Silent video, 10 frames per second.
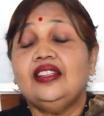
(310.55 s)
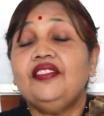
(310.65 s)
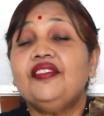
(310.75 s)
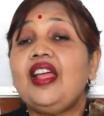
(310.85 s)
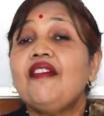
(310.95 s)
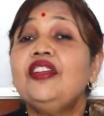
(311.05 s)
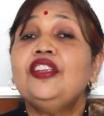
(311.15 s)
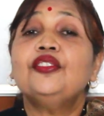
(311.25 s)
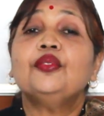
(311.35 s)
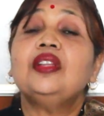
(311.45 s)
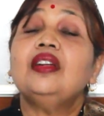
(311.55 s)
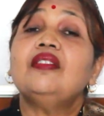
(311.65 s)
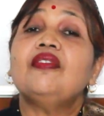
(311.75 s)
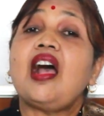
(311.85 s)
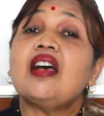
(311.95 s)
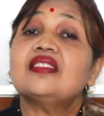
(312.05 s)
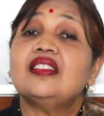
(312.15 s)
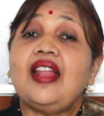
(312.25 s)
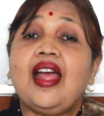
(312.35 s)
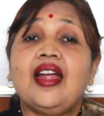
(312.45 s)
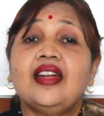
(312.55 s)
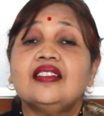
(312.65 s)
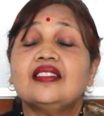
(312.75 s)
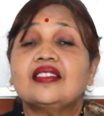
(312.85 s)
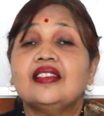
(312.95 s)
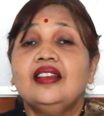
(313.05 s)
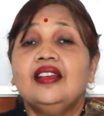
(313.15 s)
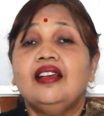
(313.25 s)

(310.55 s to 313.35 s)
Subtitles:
They travel into the vast lands,